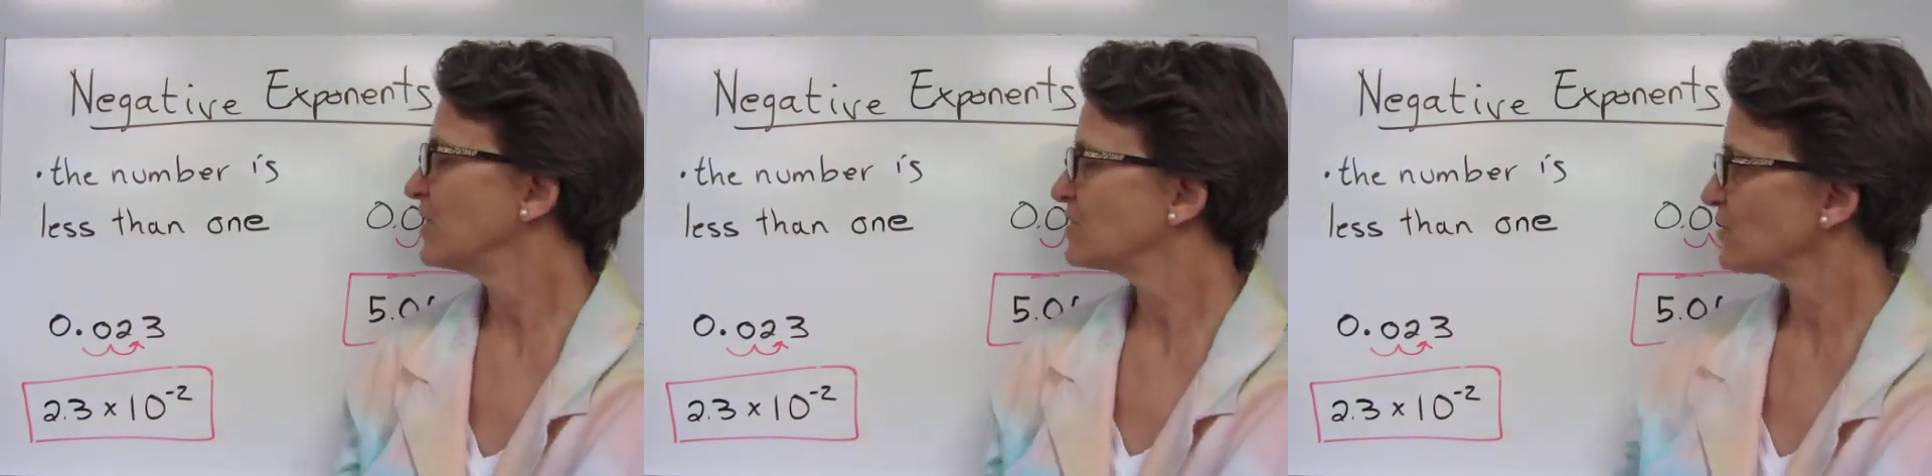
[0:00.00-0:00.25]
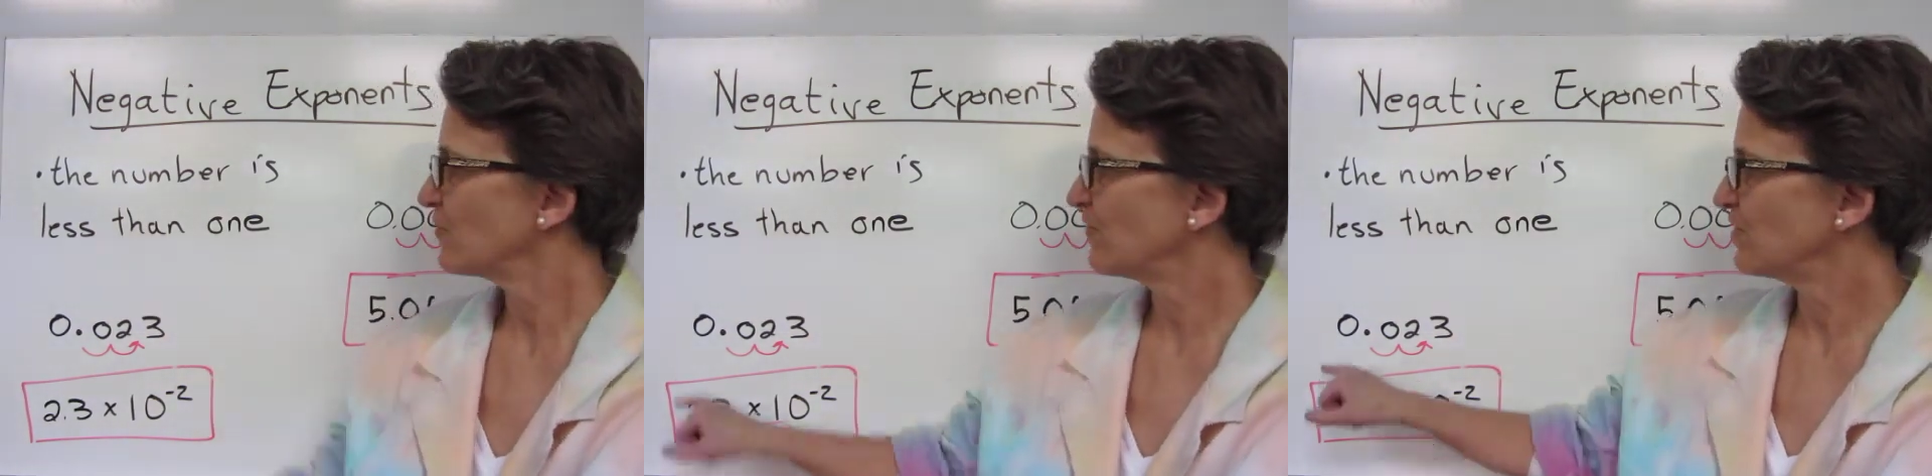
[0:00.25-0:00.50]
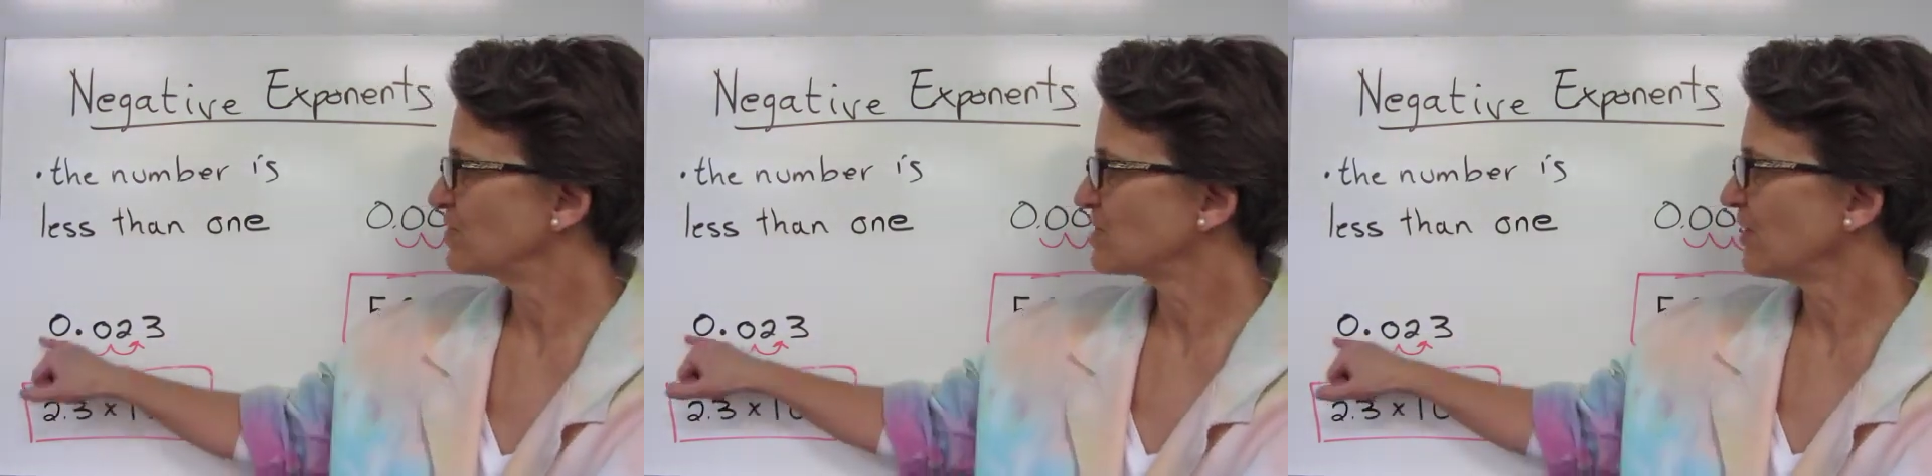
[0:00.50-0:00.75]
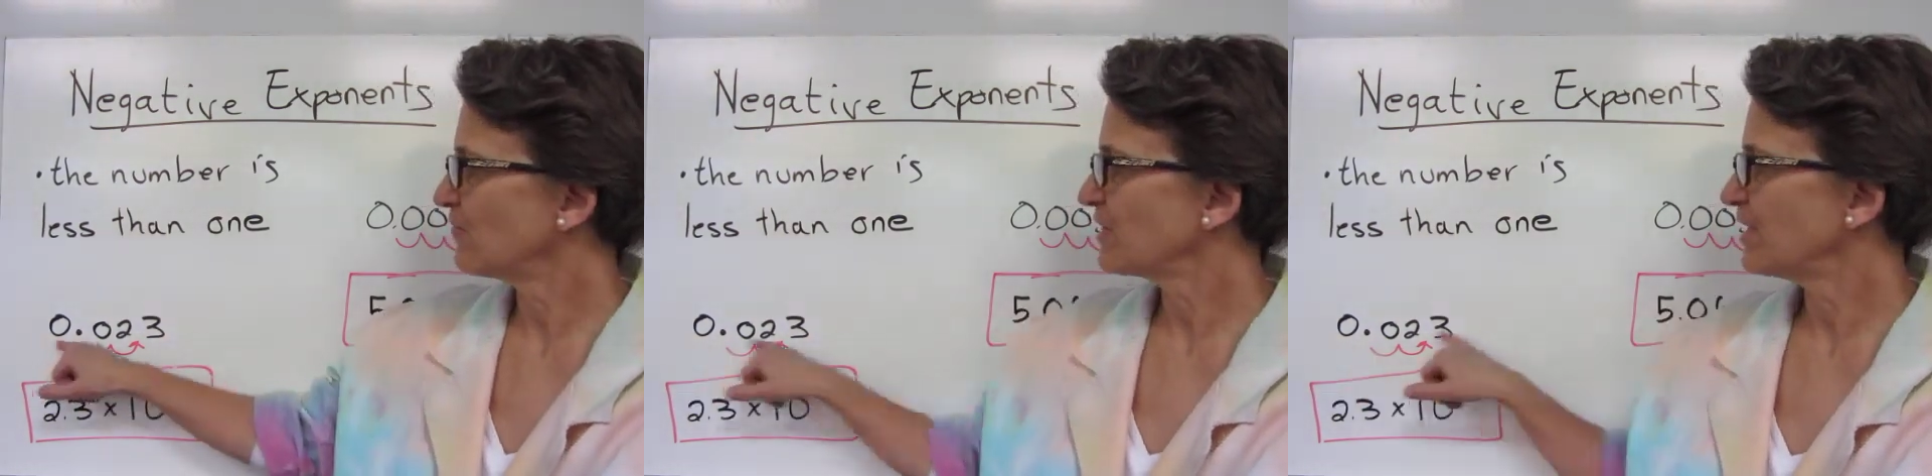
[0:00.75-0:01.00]
So if you
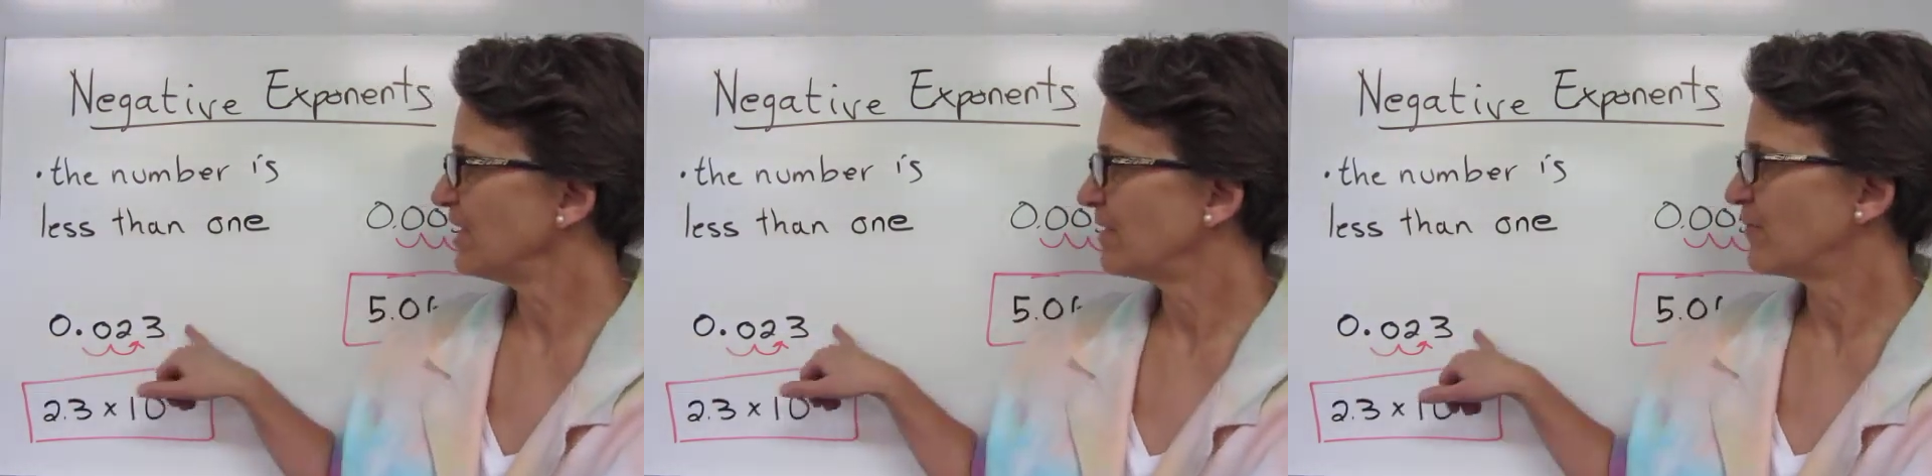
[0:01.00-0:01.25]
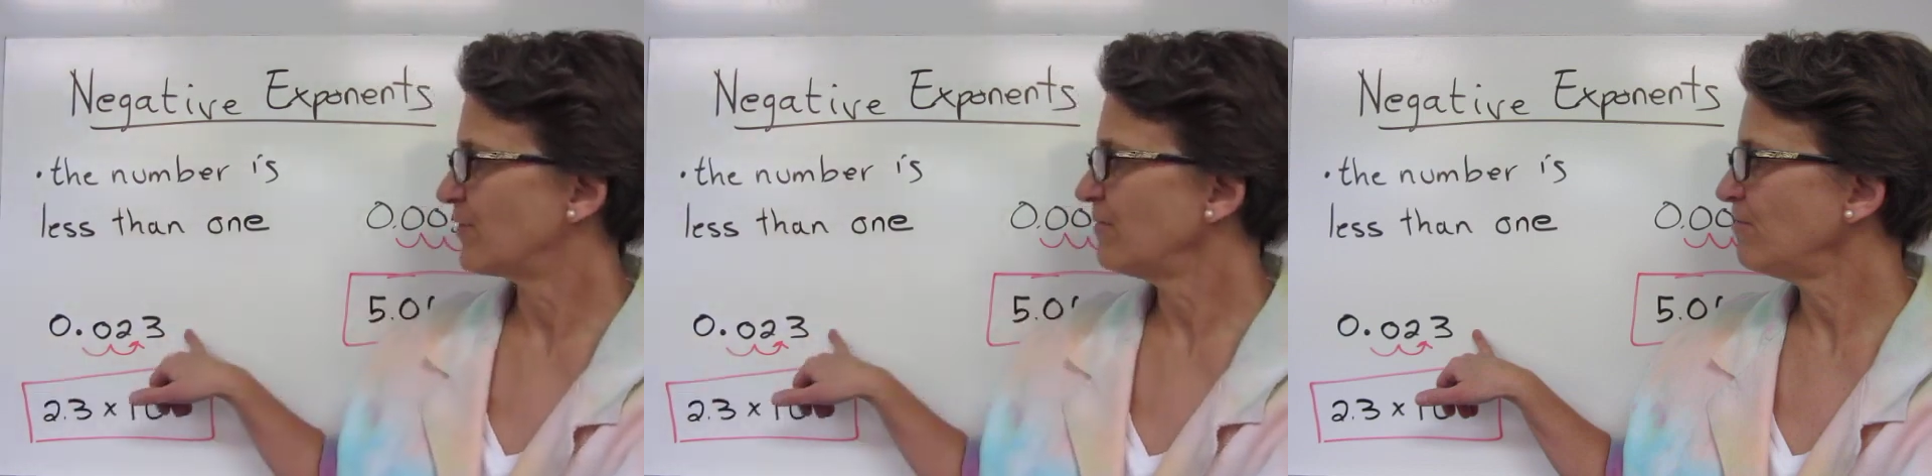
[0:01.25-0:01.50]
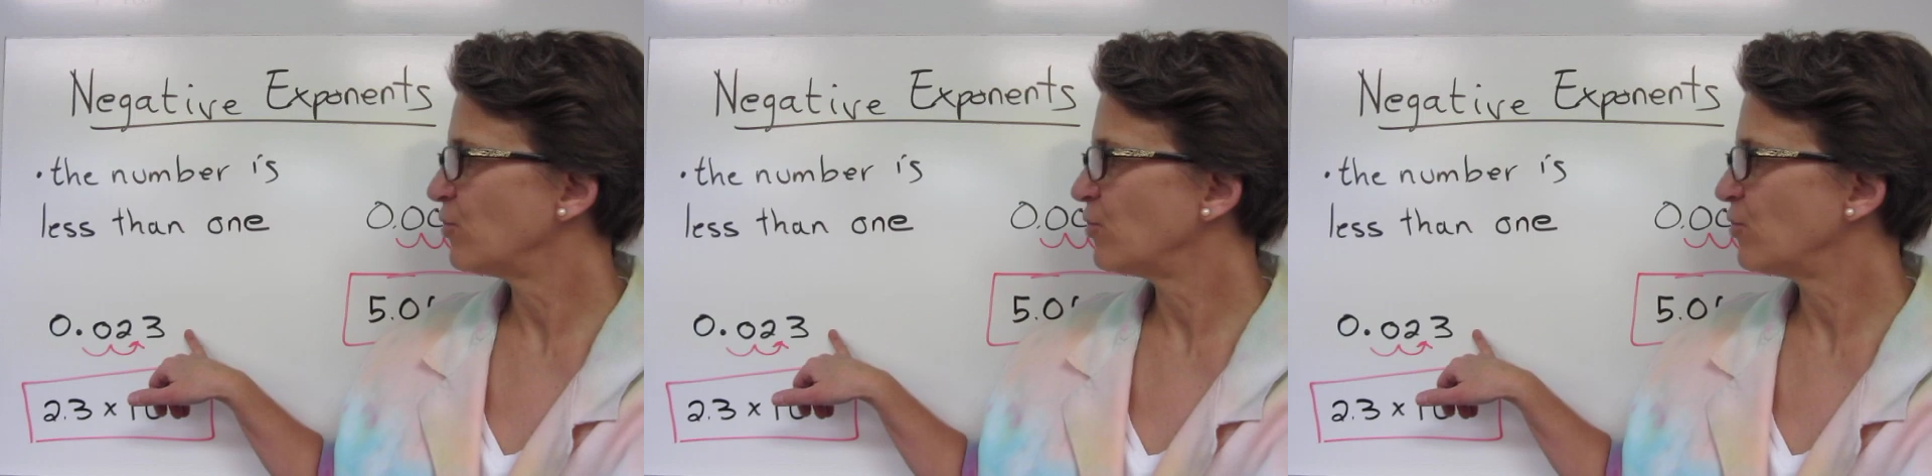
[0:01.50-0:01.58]
start with a number,